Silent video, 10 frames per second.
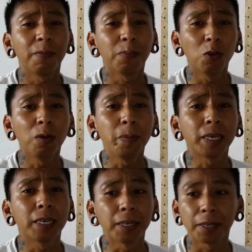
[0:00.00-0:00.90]
build one
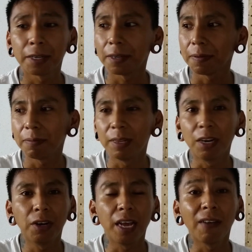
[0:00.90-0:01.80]
because
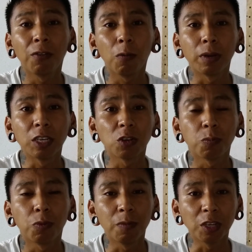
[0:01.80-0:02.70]
literally I have no place to
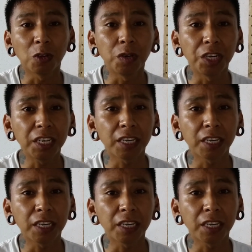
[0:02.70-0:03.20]
put my squeegees.